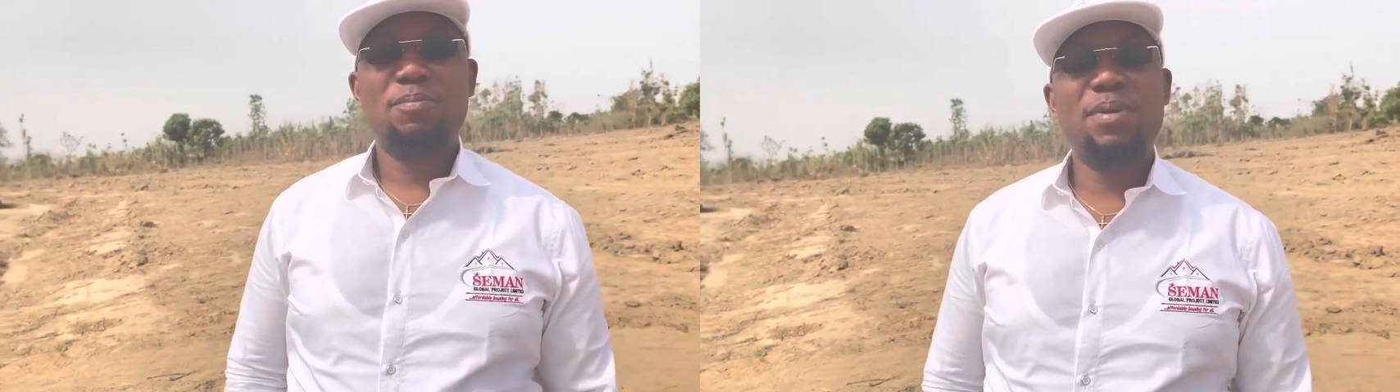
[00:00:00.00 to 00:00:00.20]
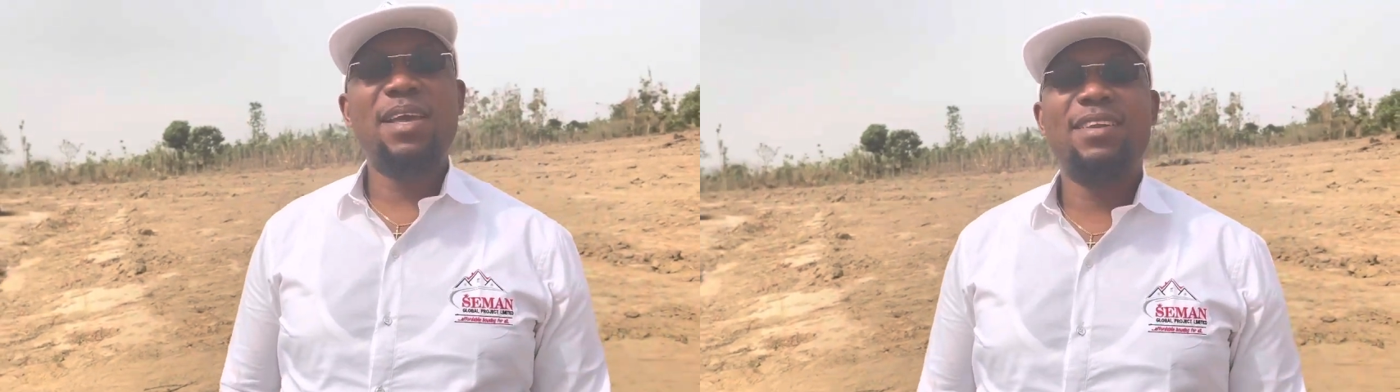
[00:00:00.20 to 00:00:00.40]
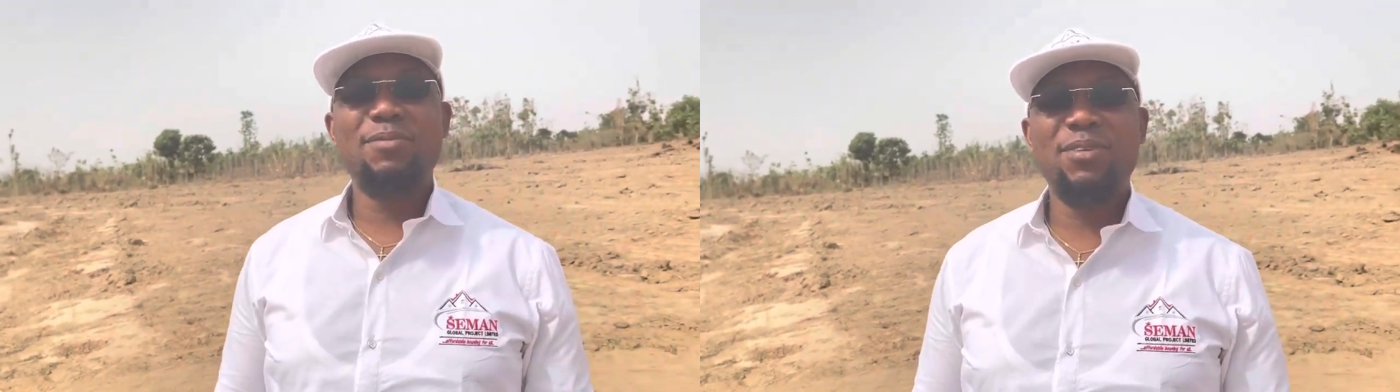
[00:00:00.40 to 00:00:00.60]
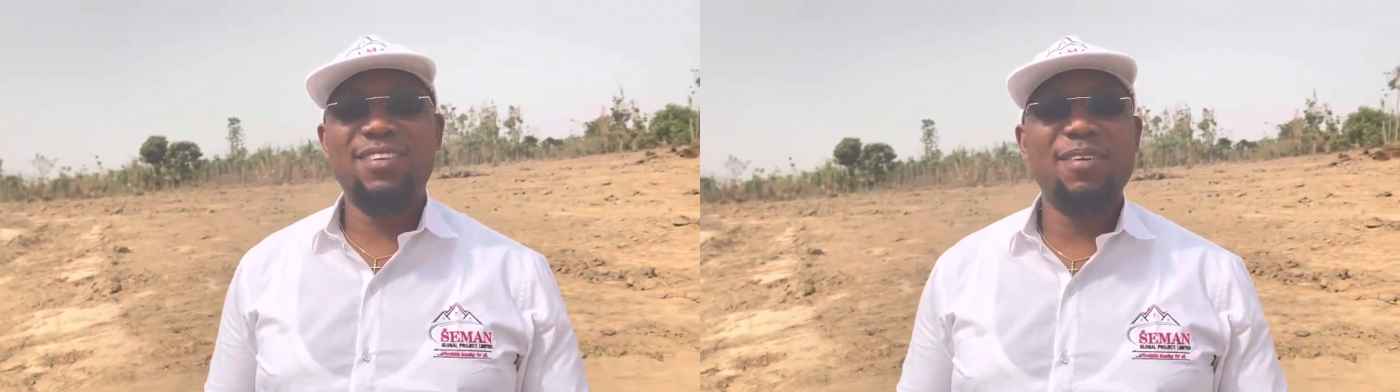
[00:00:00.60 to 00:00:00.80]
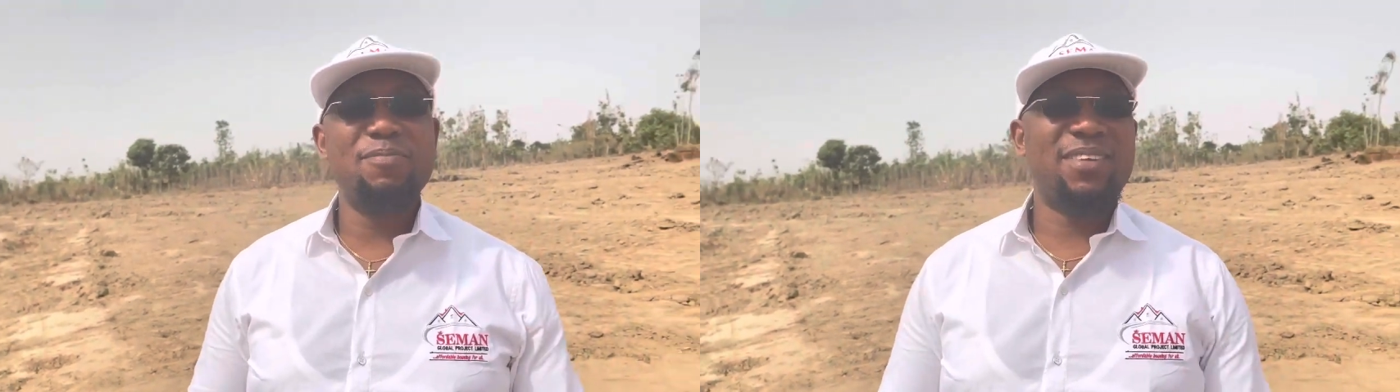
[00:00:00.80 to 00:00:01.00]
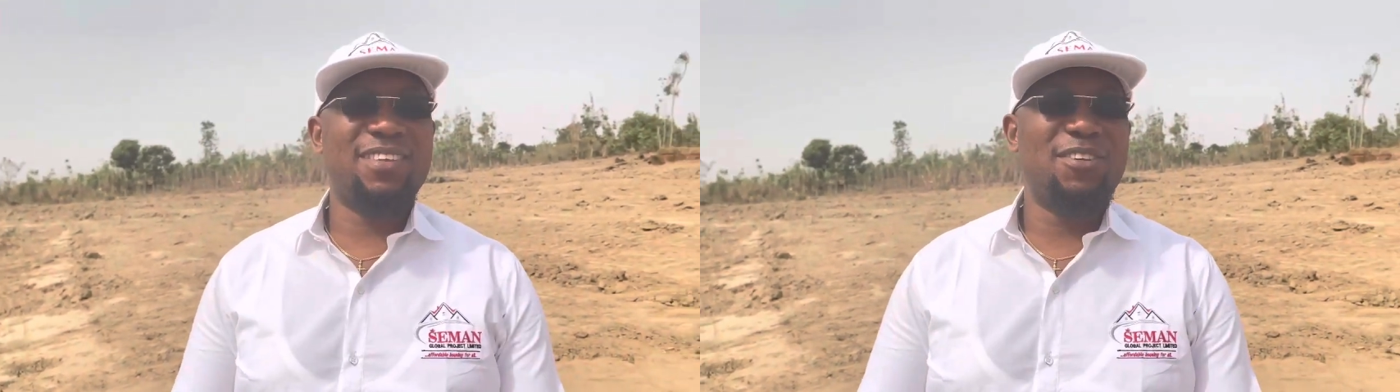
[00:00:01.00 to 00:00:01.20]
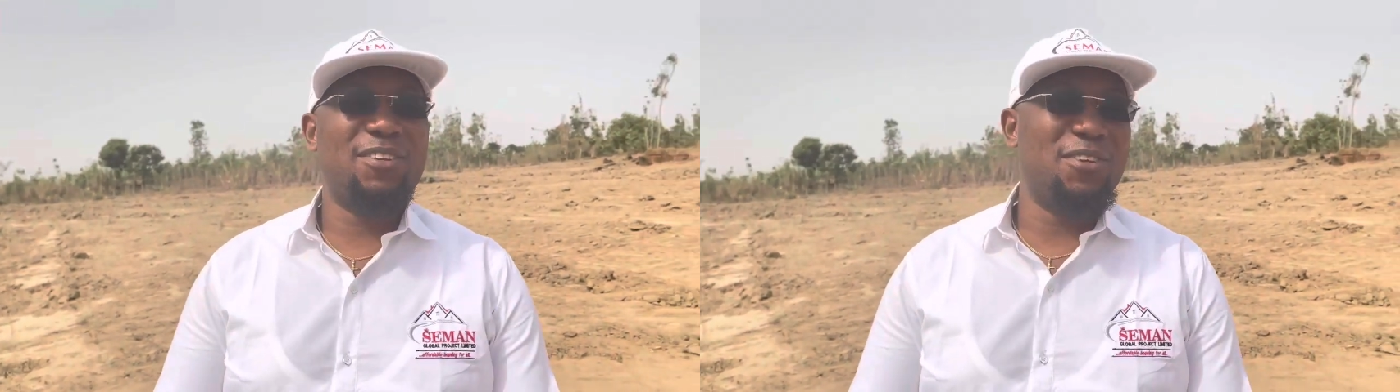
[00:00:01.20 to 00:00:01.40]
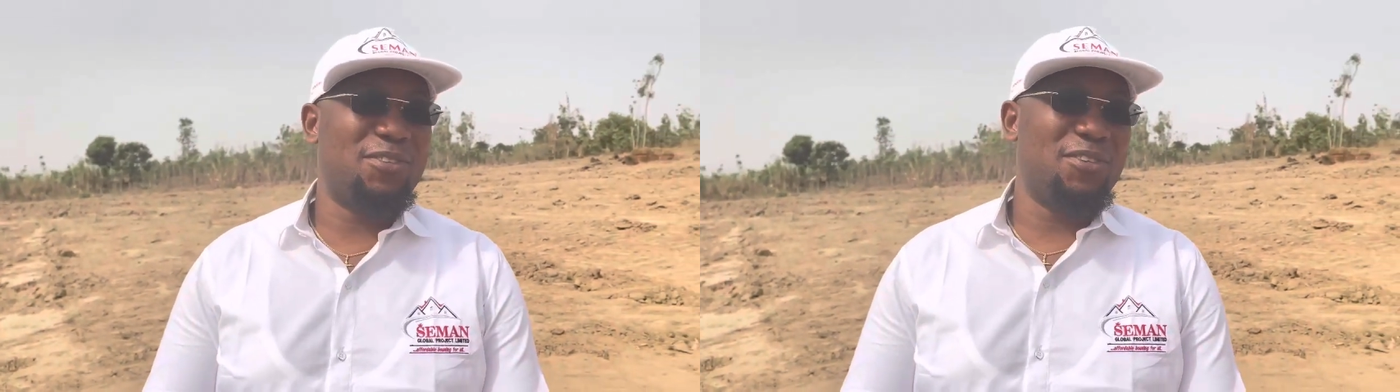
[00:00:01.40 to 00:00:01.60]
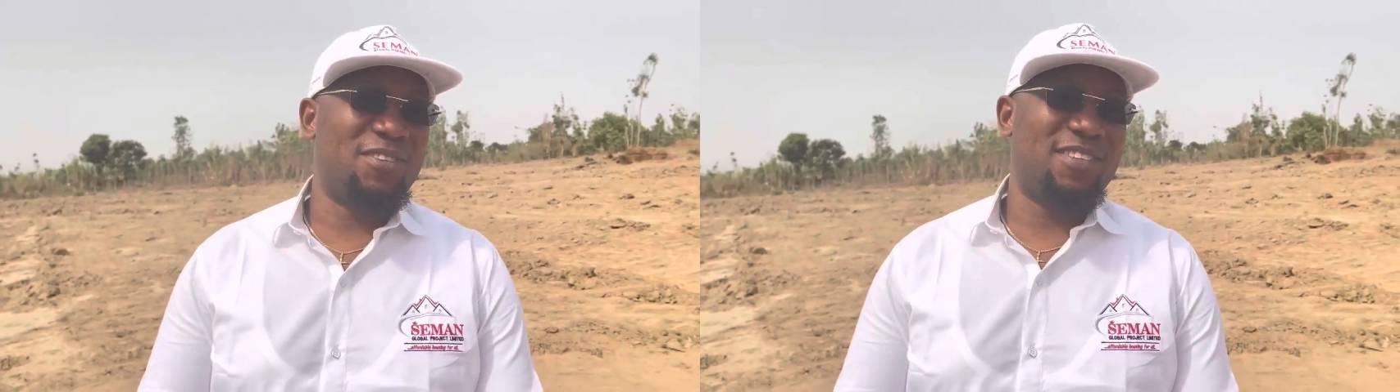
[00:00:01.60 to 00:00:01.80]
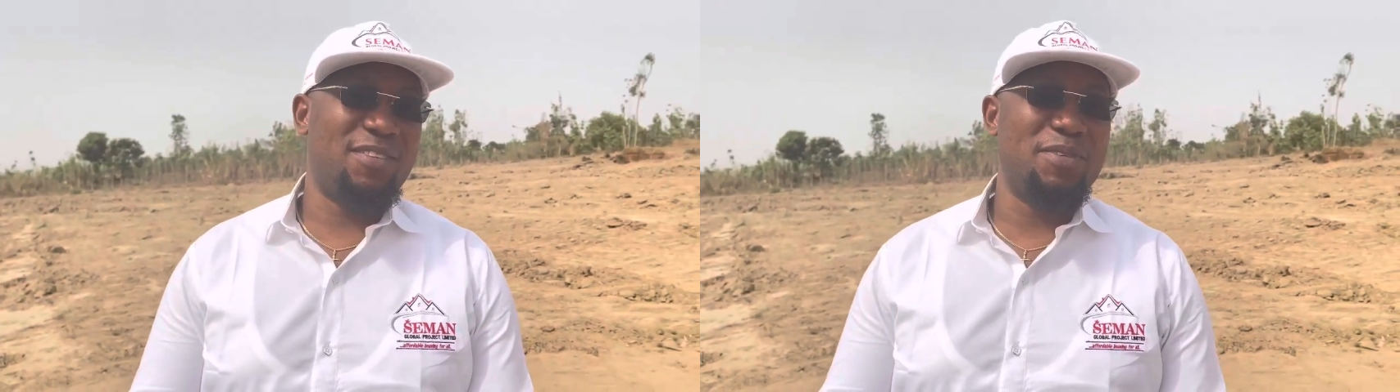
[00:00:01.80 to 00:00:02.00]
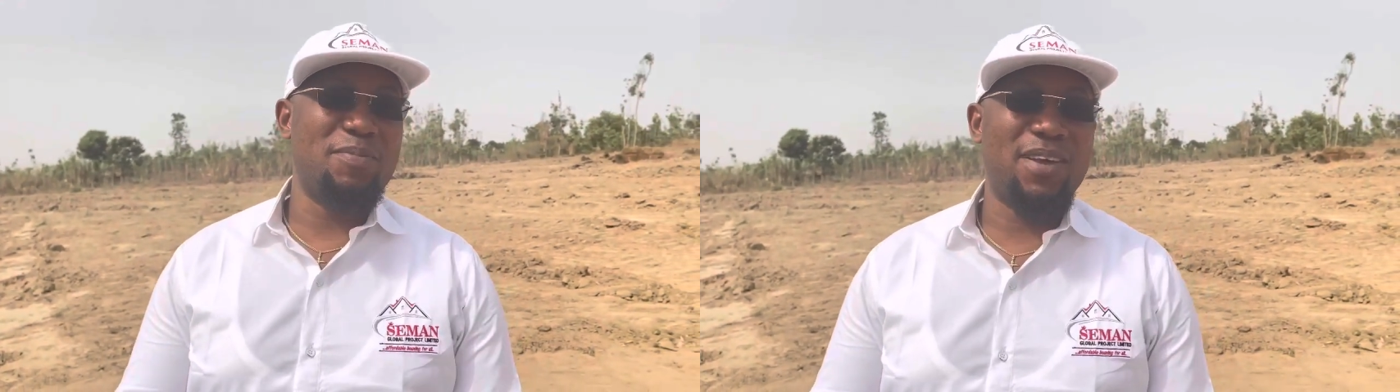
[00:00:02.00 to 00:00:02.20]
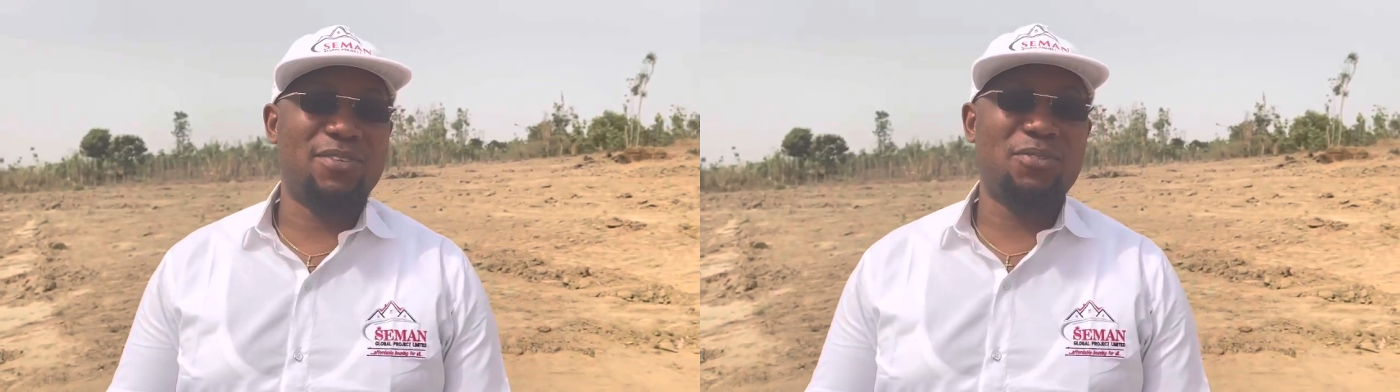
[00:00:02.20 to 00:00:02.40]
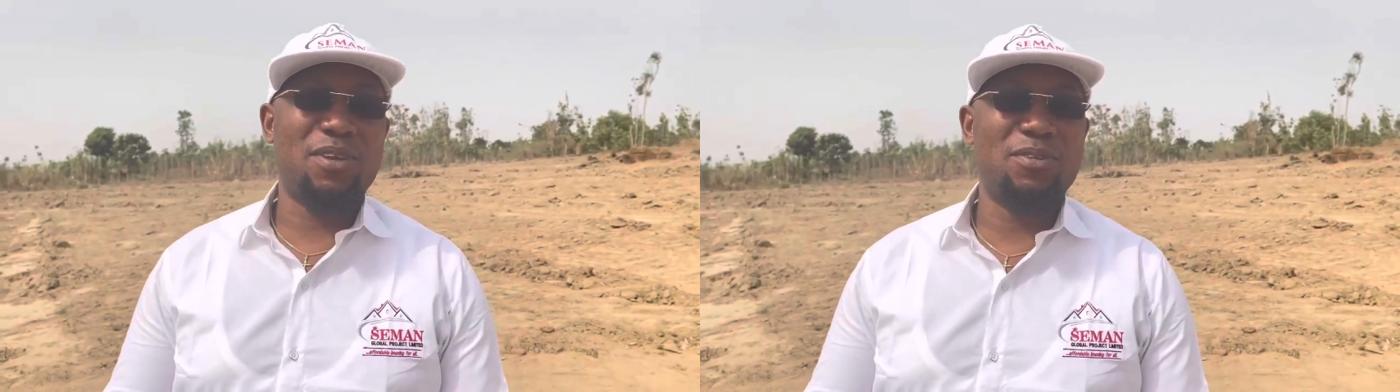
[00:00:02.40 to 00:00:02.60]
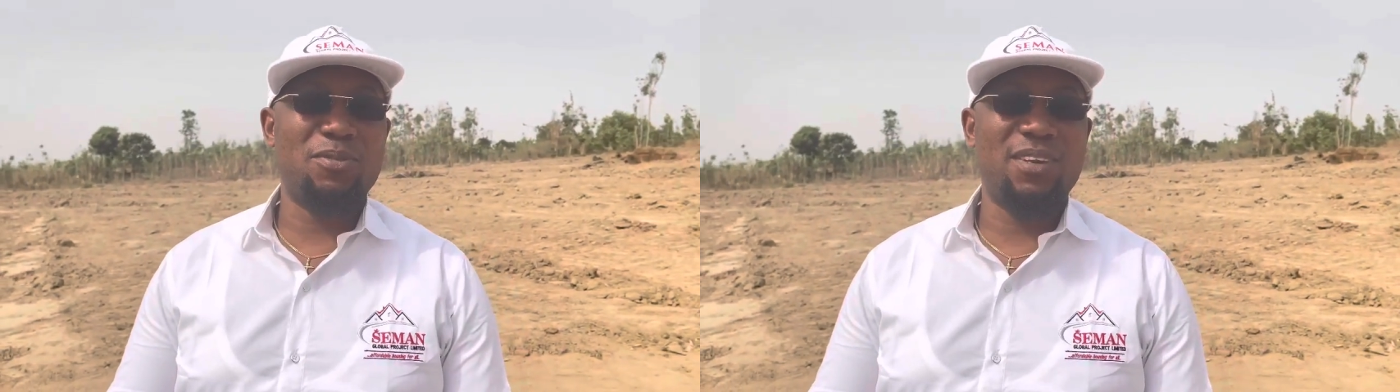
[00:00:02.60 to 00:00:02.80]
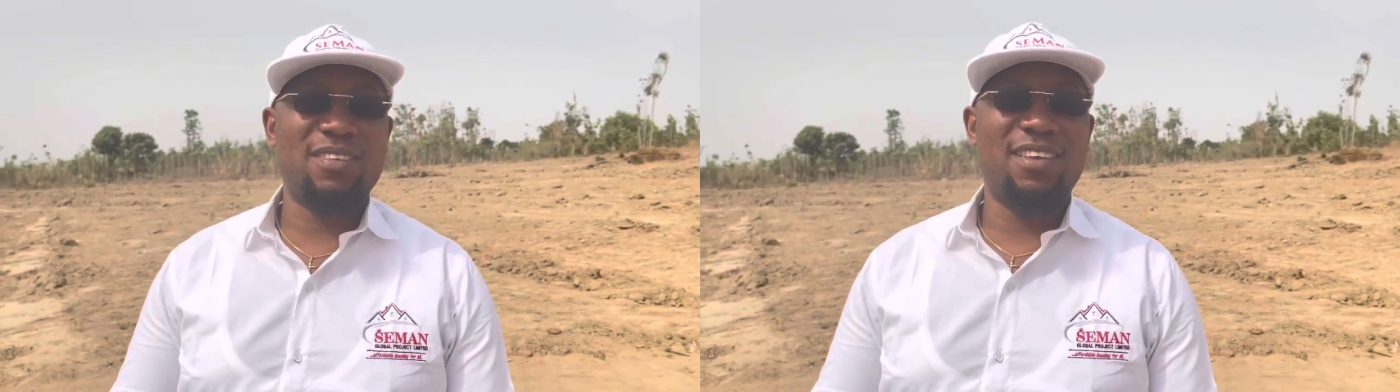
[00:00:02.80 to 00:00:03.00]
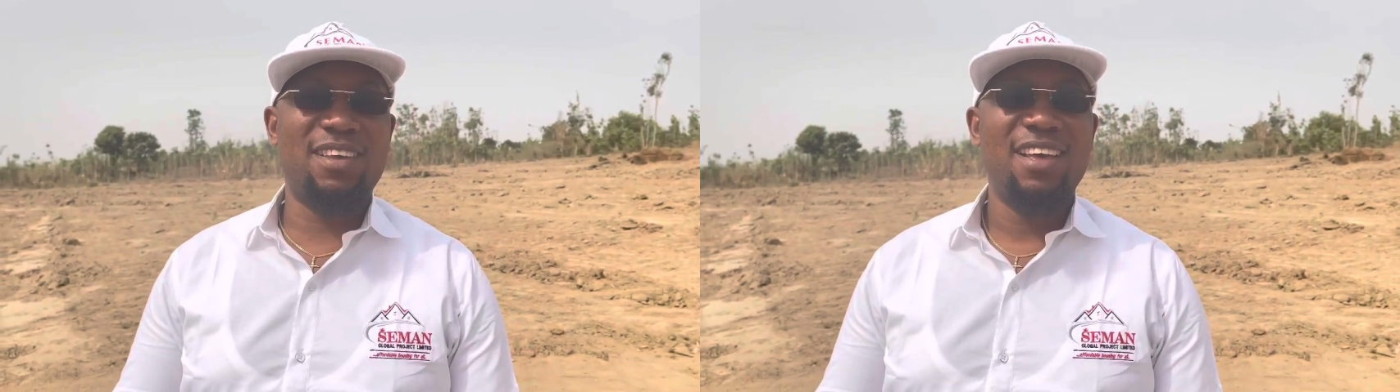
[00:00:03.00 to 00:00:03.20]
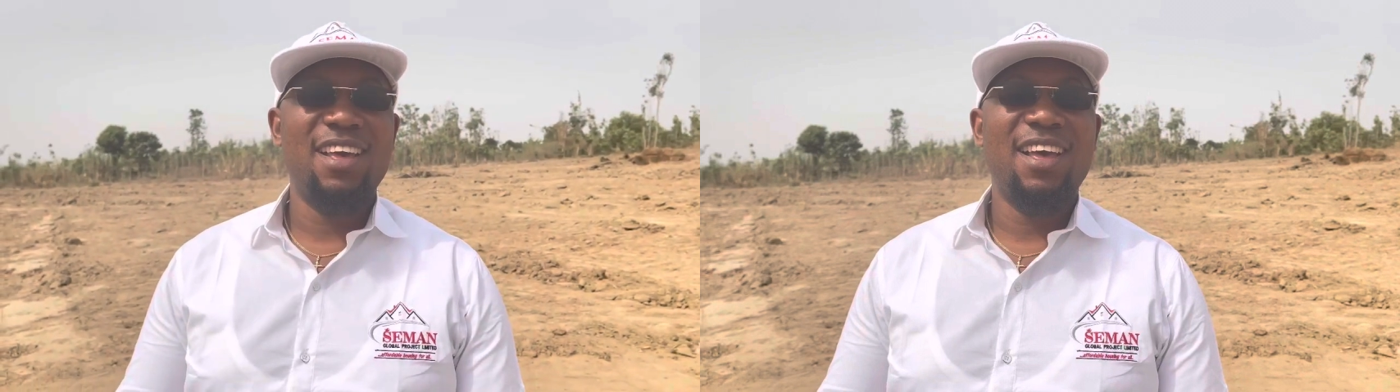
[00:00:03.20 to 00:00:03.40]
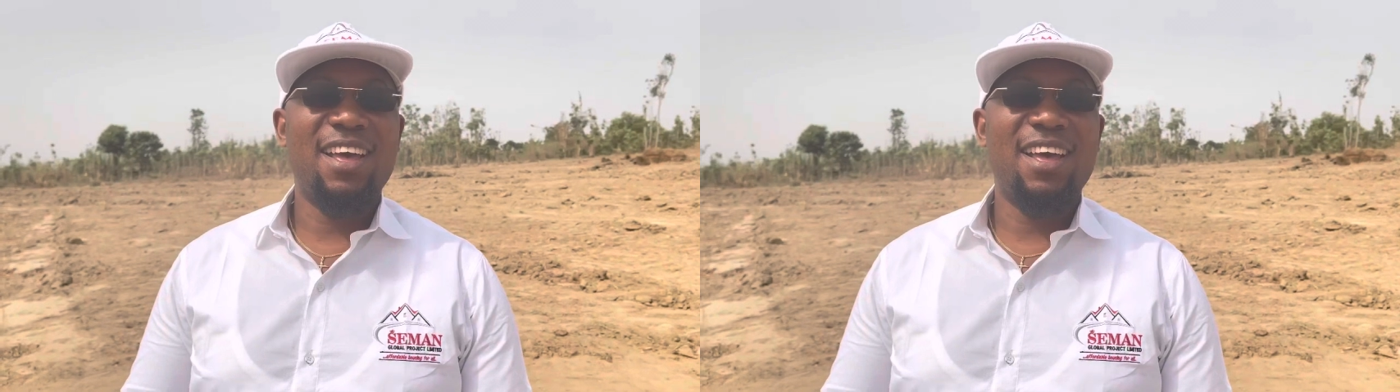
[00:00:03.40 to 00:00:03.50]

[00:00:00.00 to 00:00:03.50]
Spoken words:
My name is Ambassador Dr. Stephen Maxwell Mweze,